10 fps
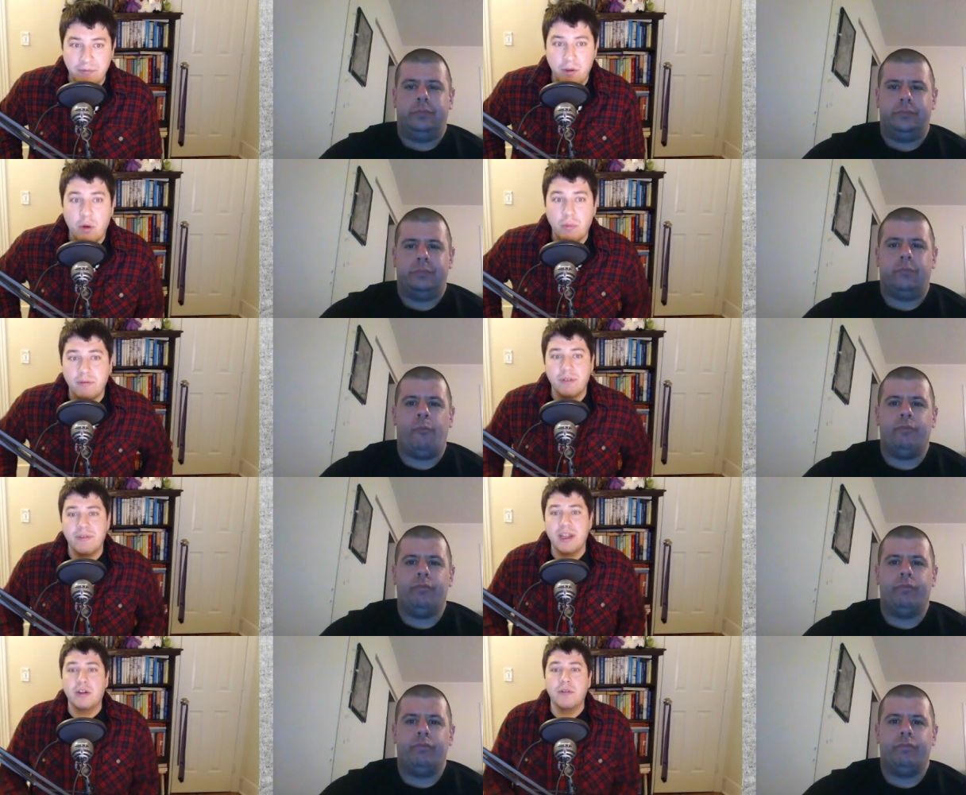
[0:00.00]
Speaker 1: a homer for the
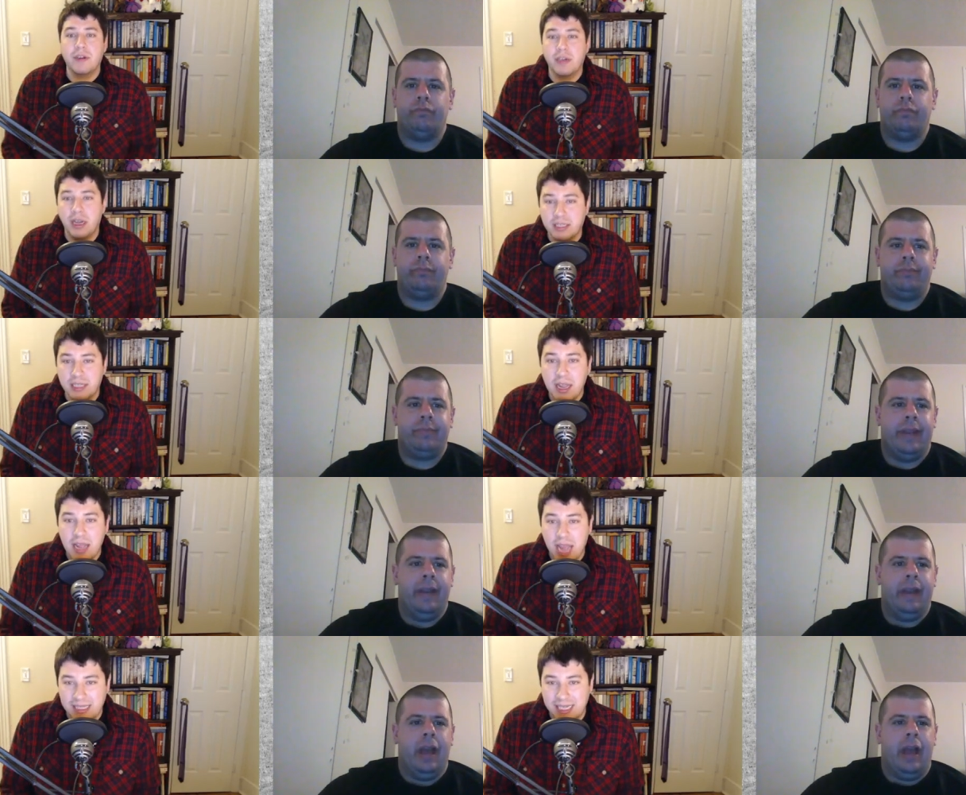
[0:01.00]
Vancouver Canucks
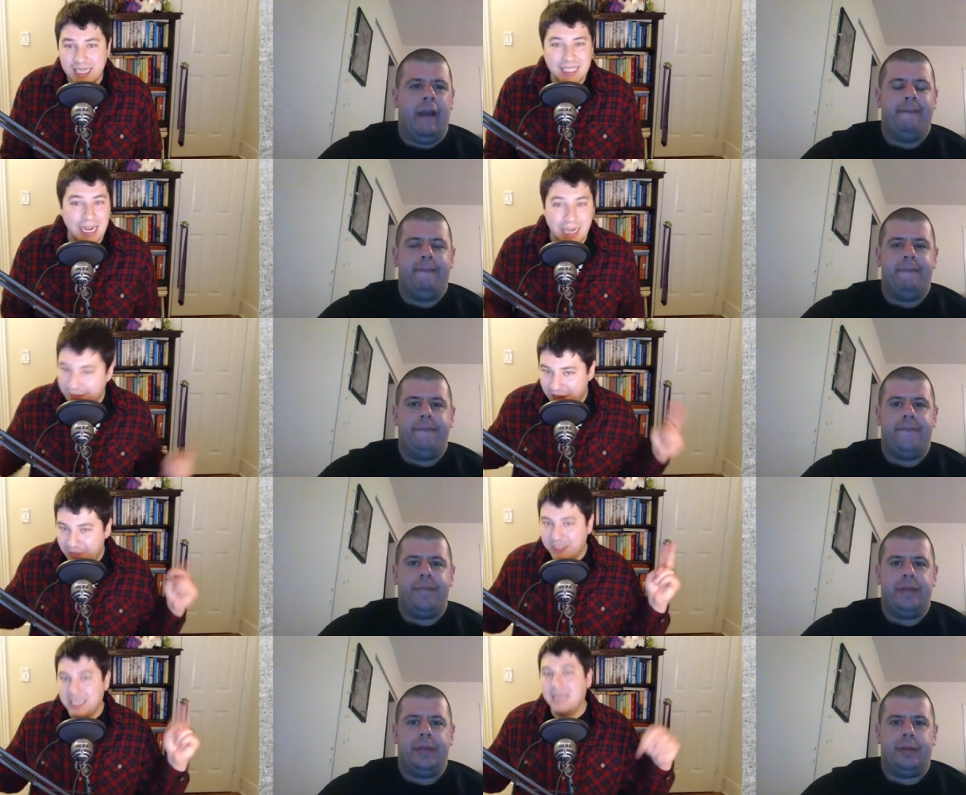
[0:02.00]
as like a second
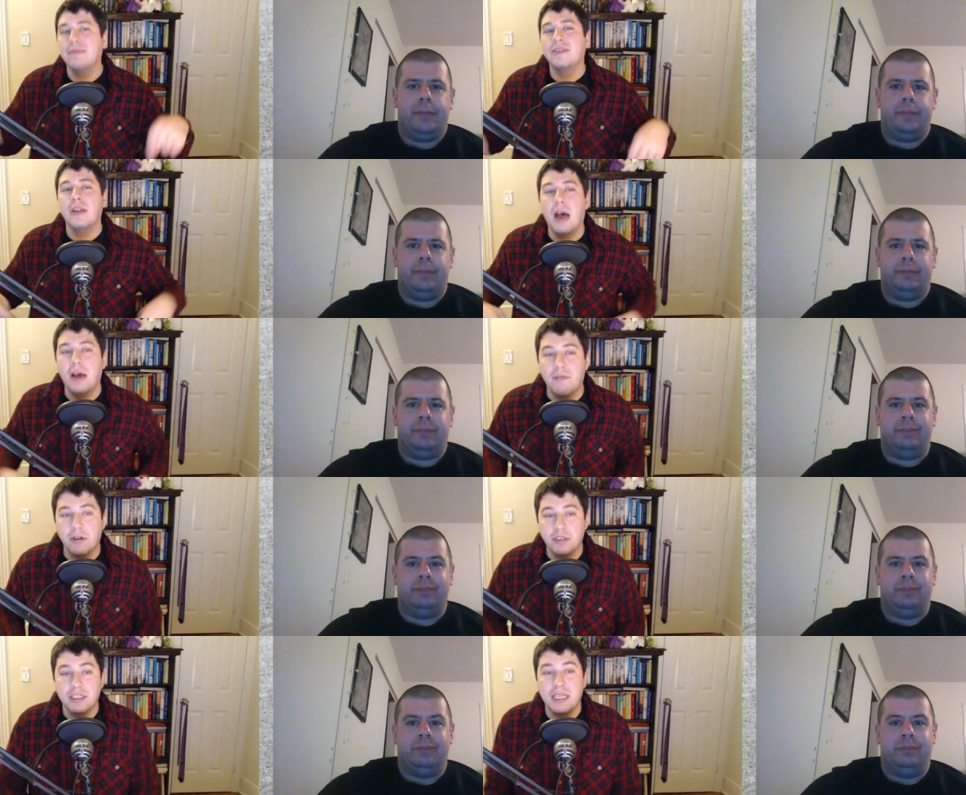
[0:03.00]
favorite team uh,
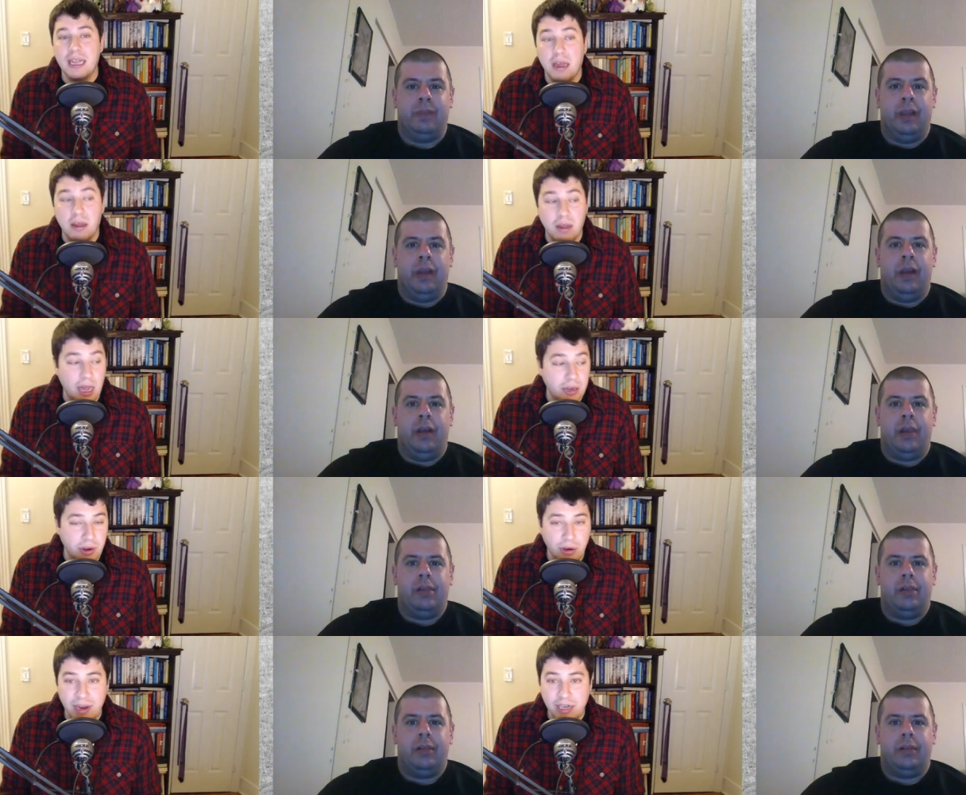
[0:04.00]
versus the uh, New
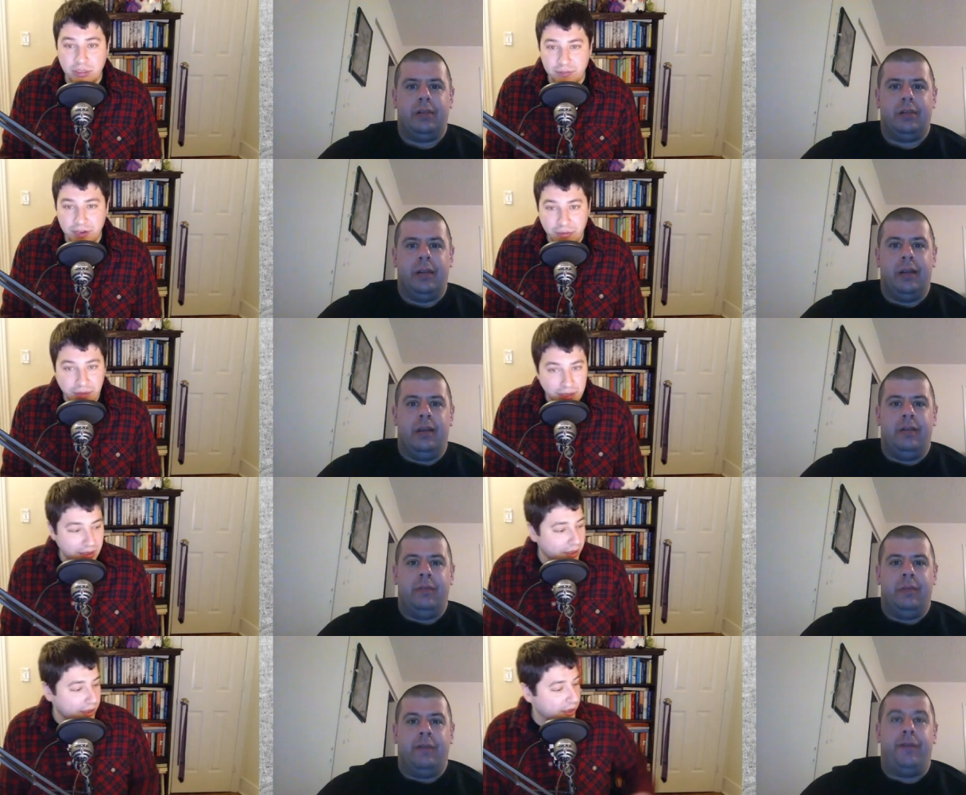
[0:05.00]
York Rangers for you?
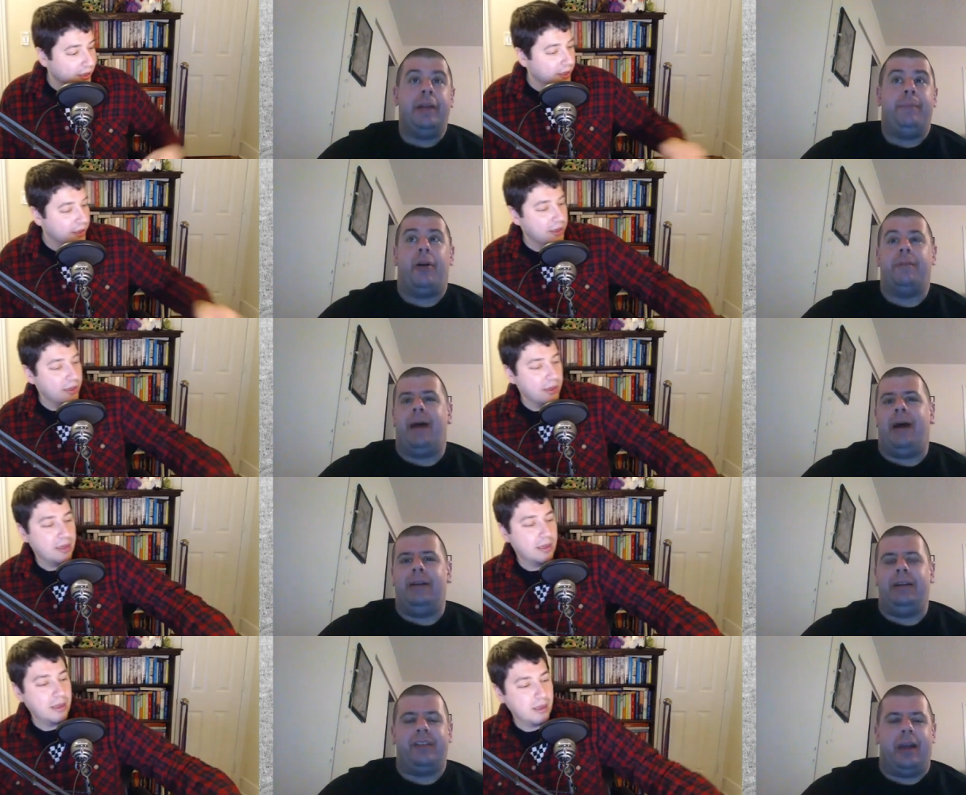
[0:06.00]
Speaker 2: Funny part
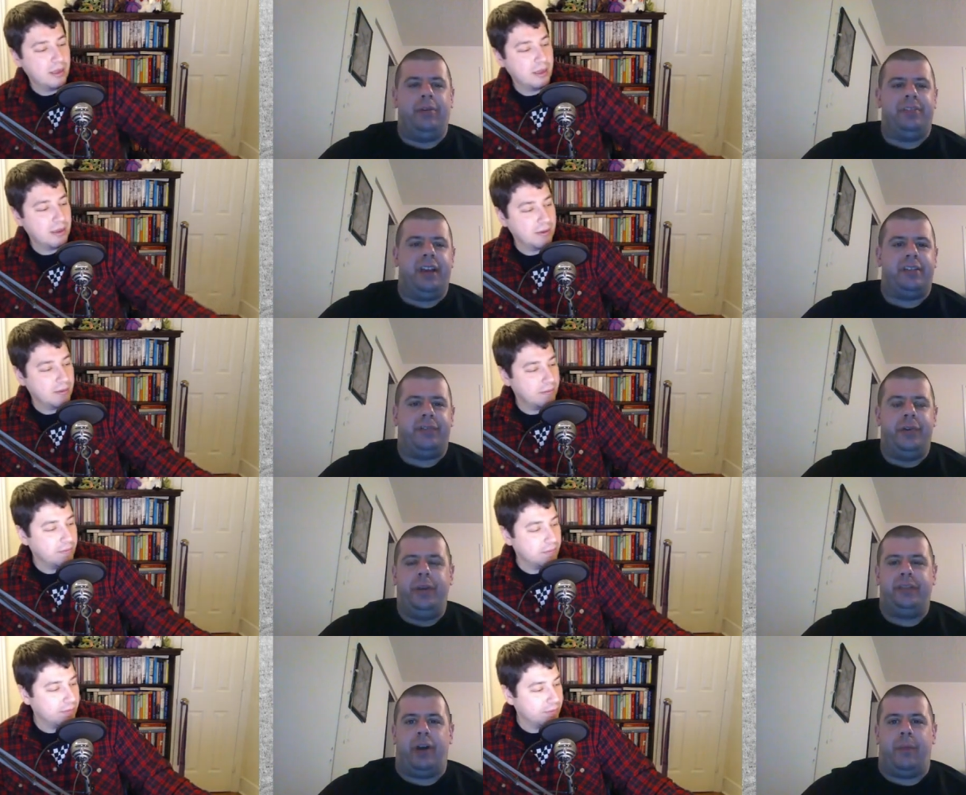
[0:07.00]
about it is, I was asked a few
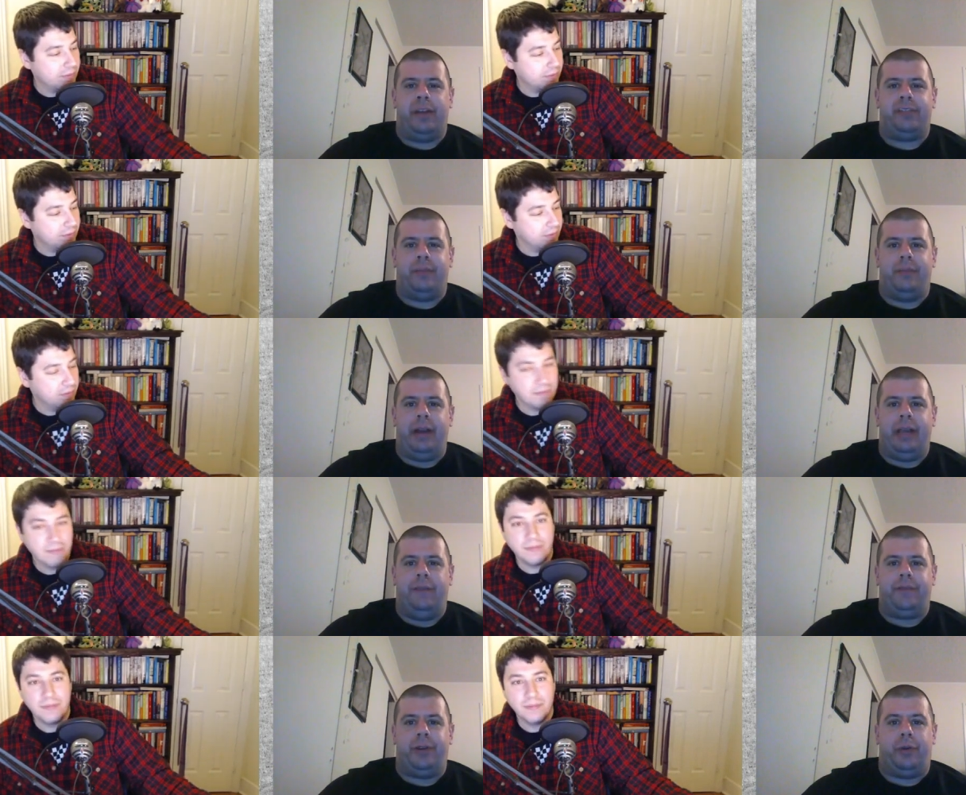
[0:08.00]
weeks ago by somebody
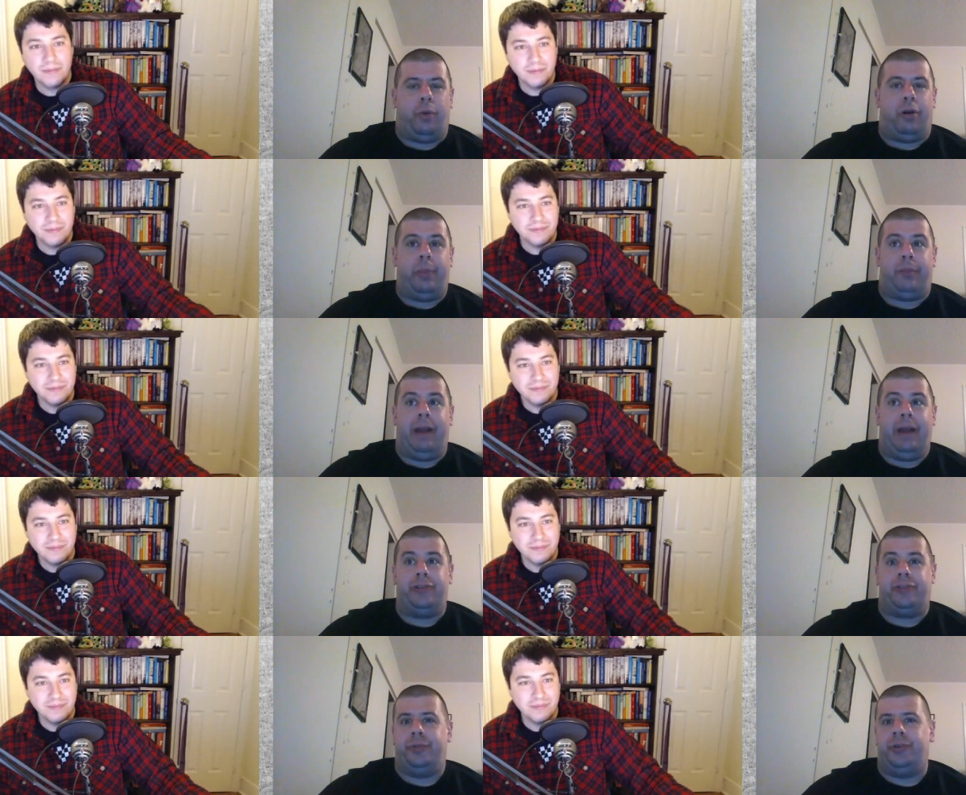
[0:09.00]
if there weren't the
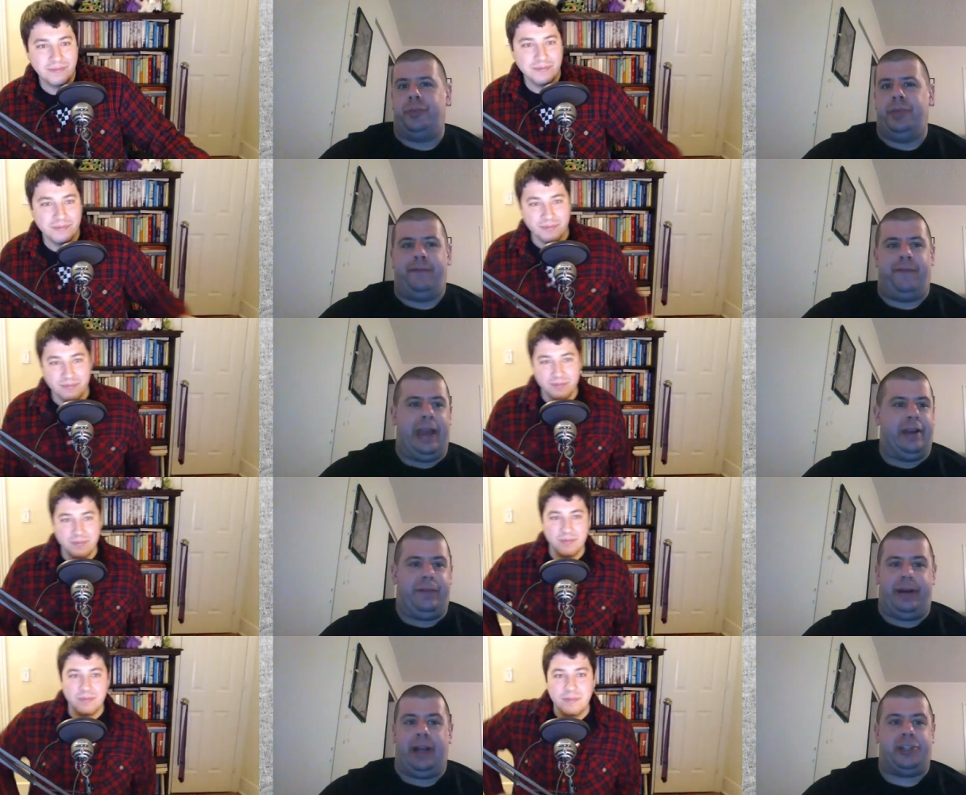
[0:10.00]
Rangers, who would you be a fan
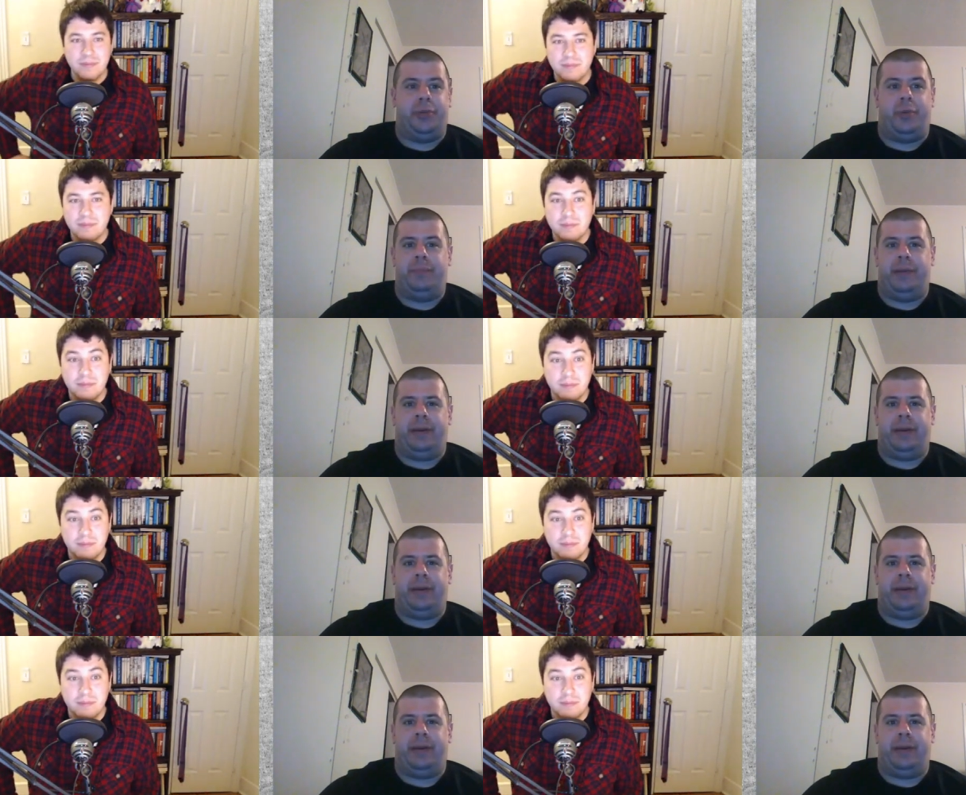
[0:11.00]
of? And it actually wouldn't be the